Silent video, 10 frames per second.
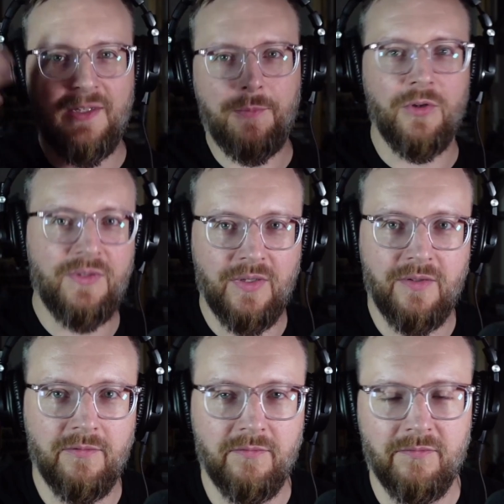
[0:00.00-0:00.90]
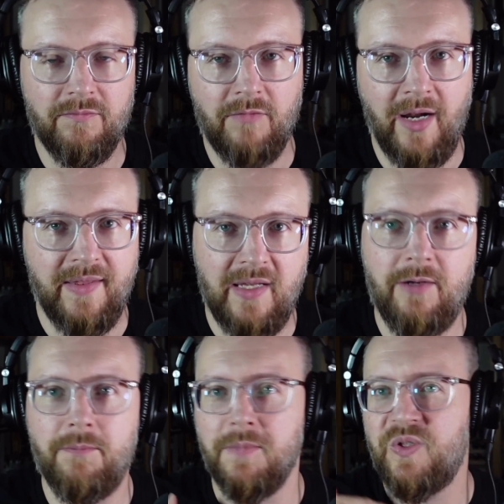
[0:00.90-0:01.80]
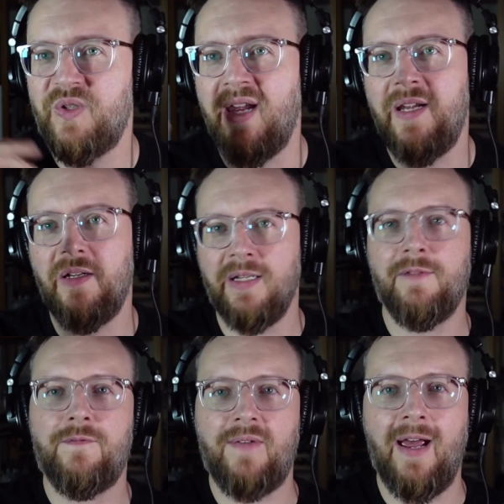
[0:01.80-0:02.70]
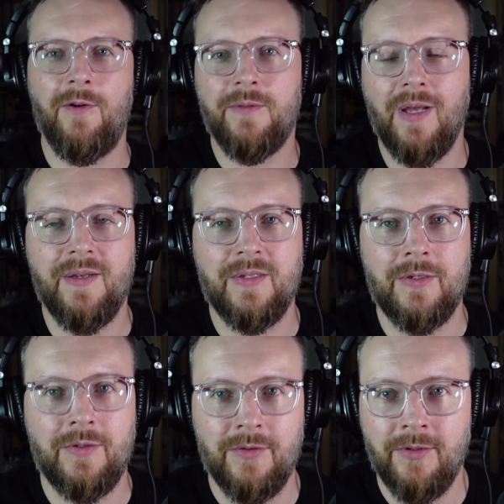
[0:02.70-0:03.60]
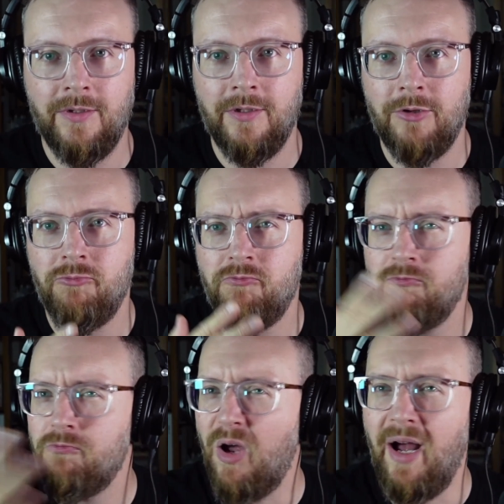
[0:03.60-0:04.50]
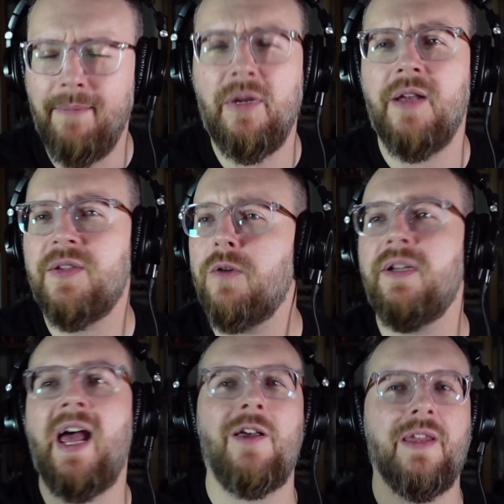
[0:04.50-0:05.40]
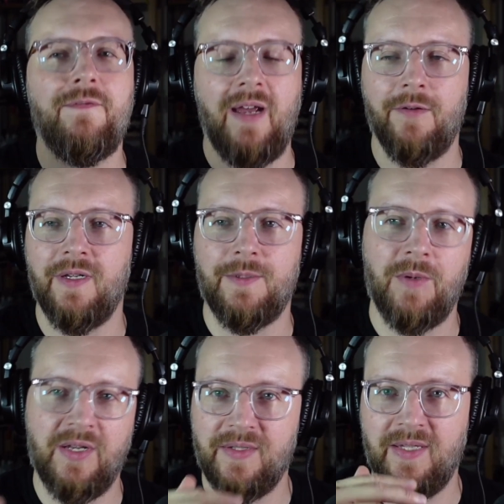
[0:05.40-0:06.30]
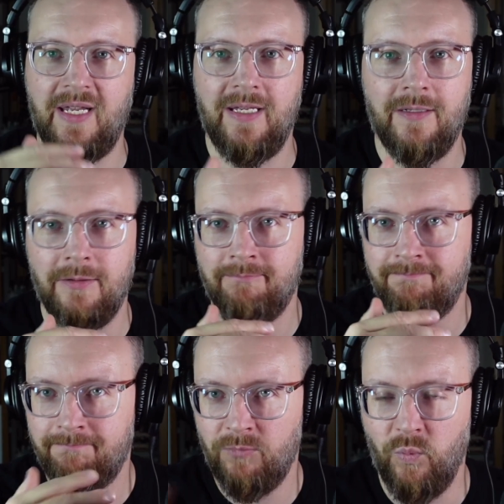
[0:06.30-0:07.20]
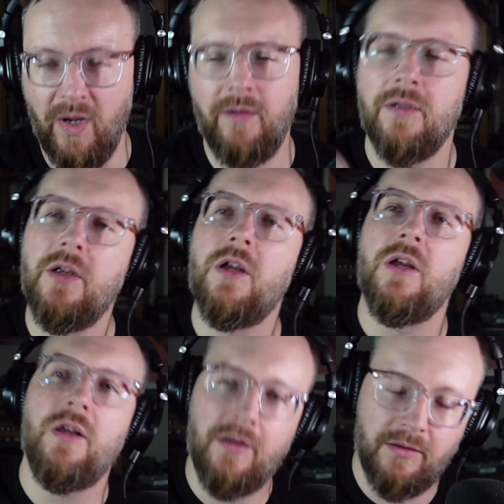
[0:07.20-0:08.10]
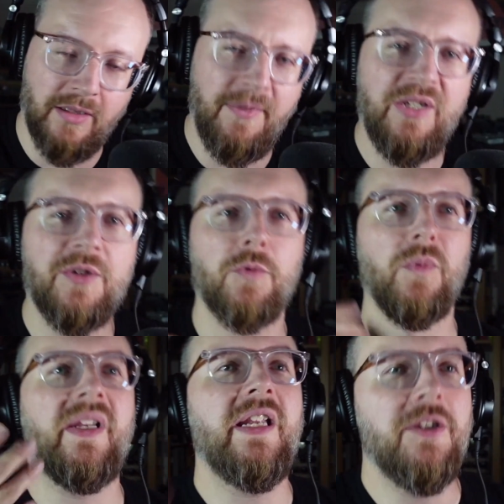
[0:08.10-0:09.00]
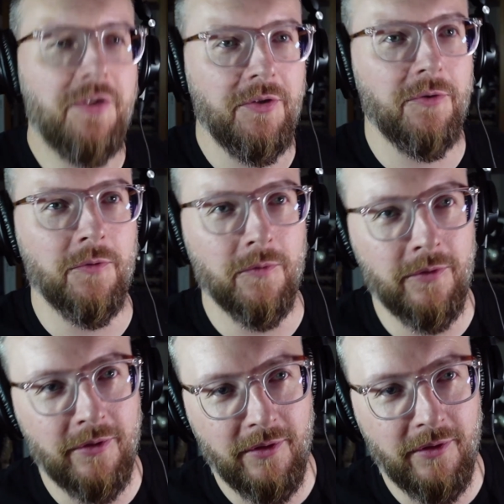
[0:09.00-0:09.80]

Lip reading: person, I think, mistakenly found us. I'm not certain how they found us because well, let me just read you